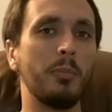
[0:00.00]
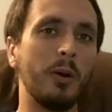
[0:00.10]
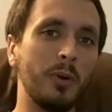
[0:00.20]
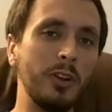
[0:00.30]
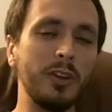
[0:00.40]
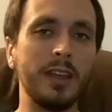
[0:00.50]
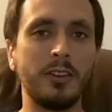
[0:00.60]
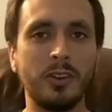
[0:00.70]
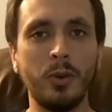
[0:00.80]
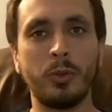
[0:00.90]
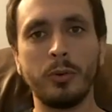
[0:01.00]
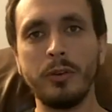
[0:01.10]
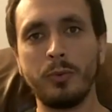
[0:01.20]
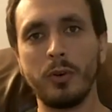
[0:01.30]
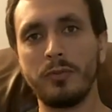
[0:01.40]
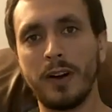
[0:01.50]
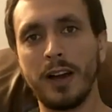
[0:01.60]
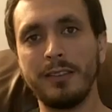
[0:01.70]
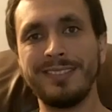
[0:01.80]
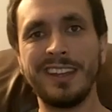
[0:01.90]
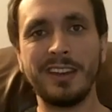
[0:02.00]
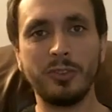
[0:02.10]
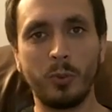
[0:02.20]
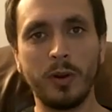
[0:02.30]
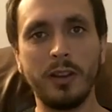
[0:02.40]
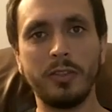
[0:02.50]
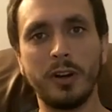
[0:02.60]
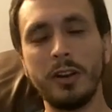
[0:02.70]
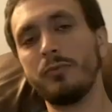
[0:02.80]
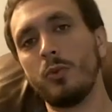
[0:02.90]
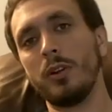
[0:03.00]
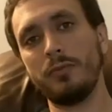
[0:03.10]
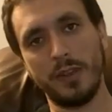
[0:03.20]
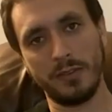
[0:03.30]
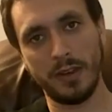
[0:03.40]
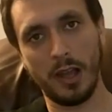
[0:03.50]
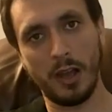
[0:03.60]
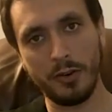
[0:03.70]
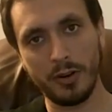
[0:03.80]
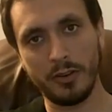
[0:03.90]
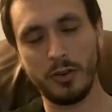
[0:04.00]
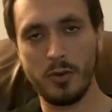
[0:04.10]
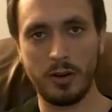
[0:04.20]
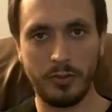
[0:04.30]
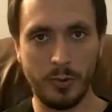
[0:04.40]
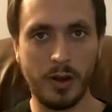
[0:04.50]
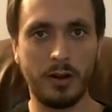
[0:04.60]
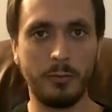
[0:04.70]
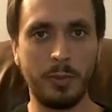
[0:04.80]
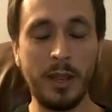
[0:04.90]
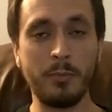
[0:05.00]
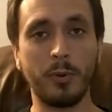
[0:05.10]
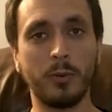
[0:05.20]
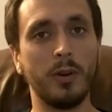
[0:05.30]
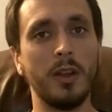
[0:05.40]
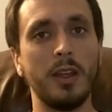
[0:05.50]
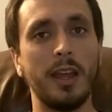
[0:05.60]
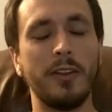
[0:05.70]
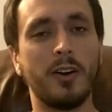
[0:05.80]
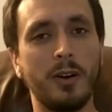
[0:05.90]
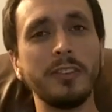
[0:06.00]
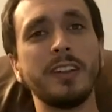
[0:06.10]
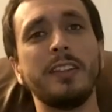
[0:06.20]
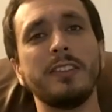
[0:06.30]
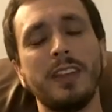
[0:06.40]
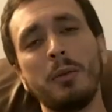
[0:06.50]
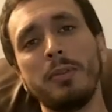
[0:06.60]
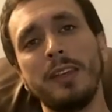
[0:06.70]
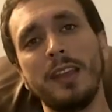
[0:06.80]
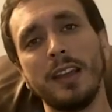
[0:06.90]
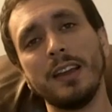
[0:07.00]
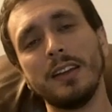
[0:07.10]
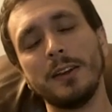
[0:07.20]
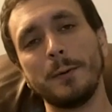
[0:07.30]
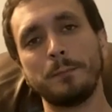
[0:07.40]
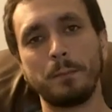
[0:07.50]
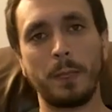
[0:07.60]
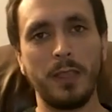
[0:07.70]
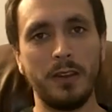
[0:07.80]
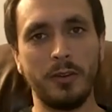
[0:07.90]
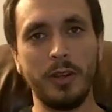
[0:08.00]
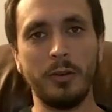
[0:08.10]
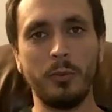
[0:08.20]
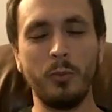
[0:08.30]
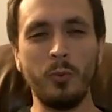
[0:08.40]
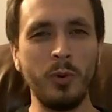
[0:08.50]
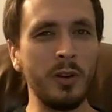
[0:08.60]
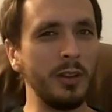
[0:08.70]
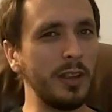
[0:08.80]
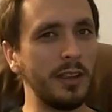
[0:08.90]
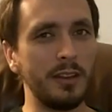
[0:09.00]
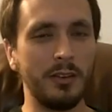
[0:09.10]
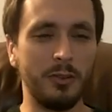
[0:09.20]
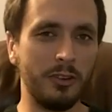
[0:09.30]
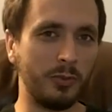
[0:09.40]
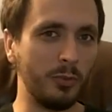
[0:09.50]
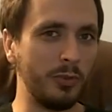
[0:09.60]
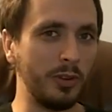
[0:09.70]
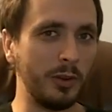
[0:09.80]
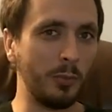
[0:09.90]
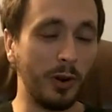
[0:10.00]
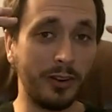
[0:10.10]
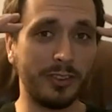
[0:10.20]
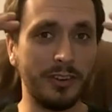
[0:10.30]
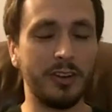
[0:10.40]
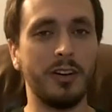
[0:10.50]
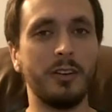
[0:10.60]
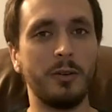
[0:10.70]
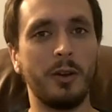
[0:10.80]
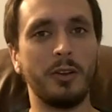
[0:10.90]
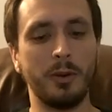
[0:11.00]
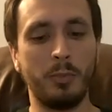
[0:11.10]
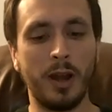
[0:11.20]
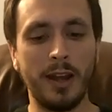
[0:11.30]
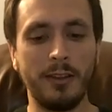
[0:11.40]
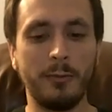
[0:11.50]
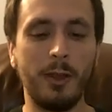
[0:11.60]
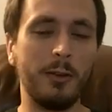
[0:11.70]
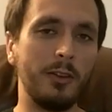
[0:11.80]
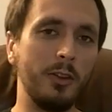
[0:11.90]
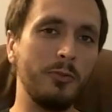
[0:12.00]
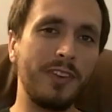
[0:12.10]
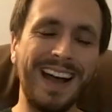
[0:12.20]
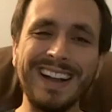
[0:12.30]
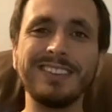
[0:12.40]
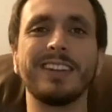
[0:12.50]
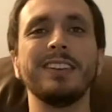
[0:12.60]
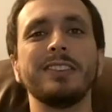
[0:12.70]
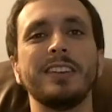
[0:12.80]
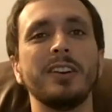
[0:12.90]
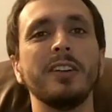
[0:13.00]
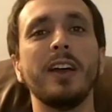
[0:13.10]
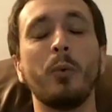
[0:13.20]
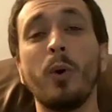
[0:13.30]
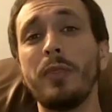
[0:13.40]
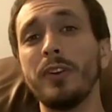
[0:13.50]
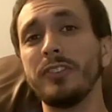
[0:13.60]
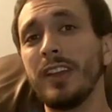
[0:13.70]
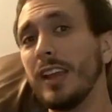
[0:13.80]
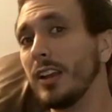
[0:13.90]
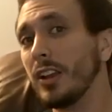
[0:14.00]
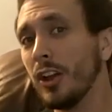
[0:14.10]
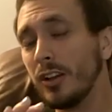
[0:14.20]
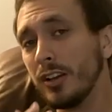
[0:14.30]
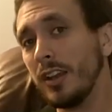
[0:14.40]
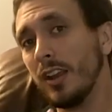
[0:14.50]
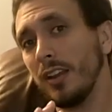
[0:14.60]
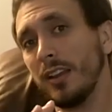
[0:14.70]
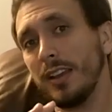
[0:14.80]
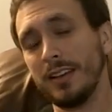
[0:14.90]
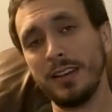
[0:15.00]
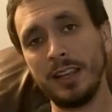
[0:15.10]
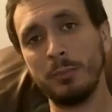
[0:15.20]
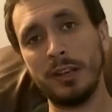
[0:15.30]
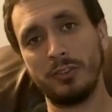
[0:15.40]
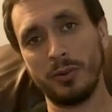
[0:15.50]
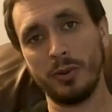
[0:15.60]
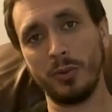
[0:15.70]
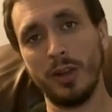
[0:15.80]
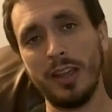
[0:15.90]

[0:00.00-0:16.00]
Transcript: But when you get 2, 3, 4, 5, 10, 20, 30, 40, 50, 100, 200, 300 people, and they're all saying the same thing, it really, just really works on your brain, and you've got to consider that what they're saying could indeed be true.